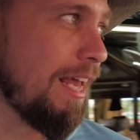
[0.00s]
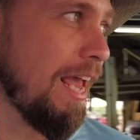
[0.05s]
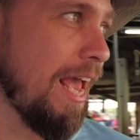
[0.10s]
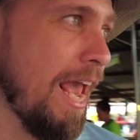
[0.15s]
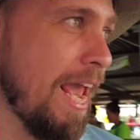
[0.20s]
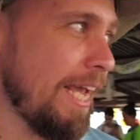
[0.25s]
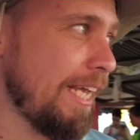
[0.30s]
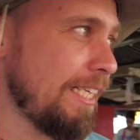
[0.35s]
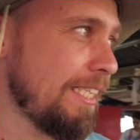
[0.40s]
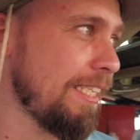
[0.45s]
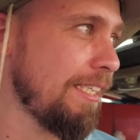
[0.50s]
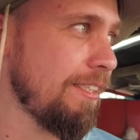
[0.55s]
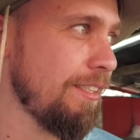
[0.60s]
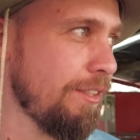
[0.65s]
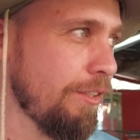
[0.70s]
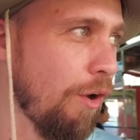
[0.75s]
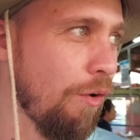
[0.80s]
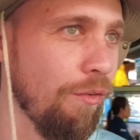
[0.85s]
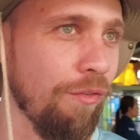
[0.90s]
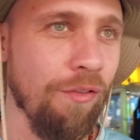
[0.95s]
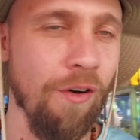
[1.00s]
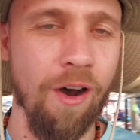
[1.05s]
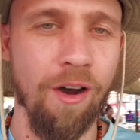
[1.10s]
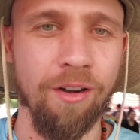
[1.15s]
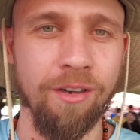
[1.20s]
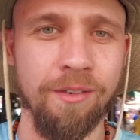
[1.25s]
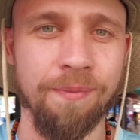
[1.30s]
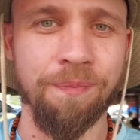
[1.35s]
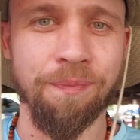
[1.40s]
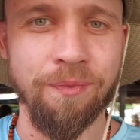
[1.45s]
eggs, song
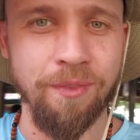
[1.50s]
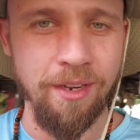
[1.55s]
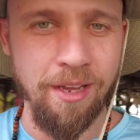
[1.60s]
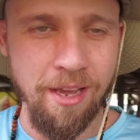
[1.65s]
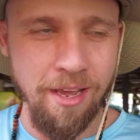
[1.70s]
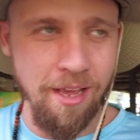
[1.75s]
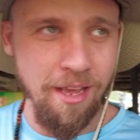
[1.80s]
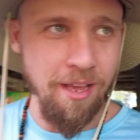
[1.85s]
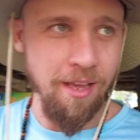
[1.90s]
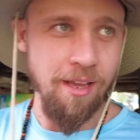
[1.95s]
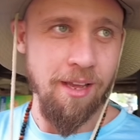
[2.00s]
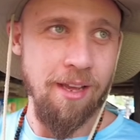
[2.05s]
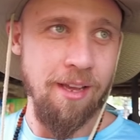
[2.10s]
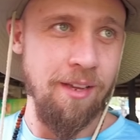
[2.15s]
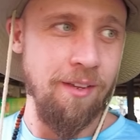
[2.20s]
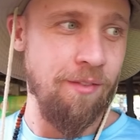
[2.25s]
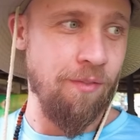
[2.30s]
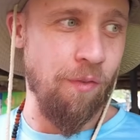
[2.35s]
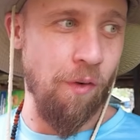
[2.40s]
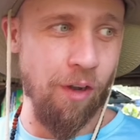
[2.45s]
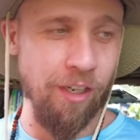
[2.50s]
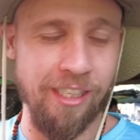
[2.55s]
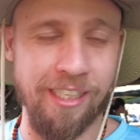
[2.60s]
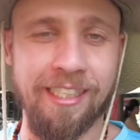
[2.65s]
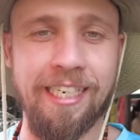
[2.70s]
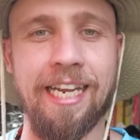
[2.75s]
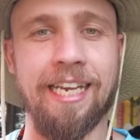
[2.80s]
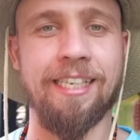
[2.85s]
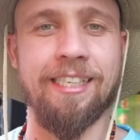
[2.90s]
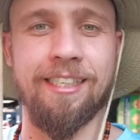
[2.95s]
fong. For
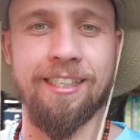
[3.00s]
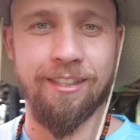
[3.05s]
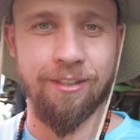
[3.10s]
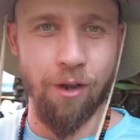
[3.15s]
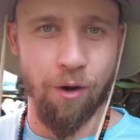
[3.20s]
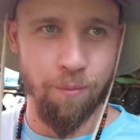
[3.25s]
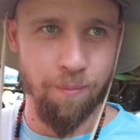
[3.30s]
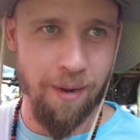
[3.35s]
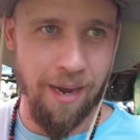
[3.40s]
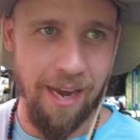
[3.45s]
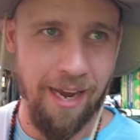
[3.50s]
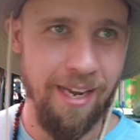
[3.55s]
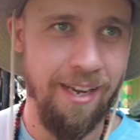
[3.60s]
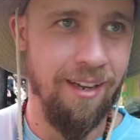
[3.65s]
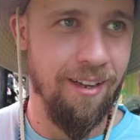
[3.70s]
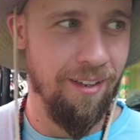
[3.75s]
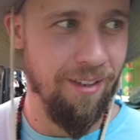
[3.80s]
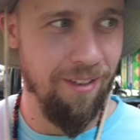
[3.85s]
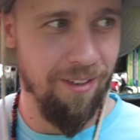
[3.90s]
sticks, song mai.